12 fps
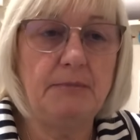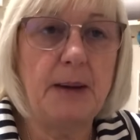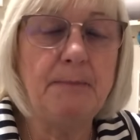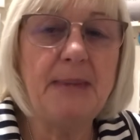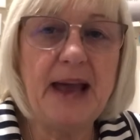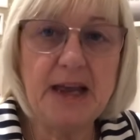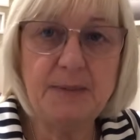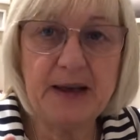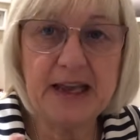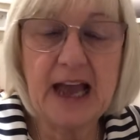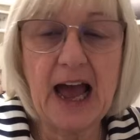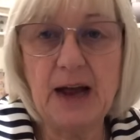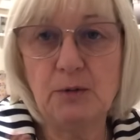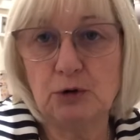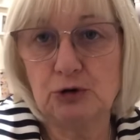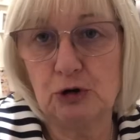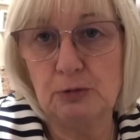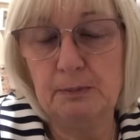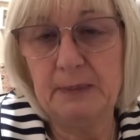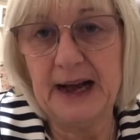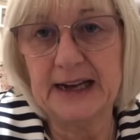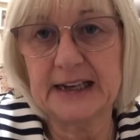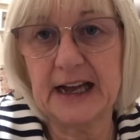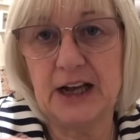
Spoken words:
maybe I will come back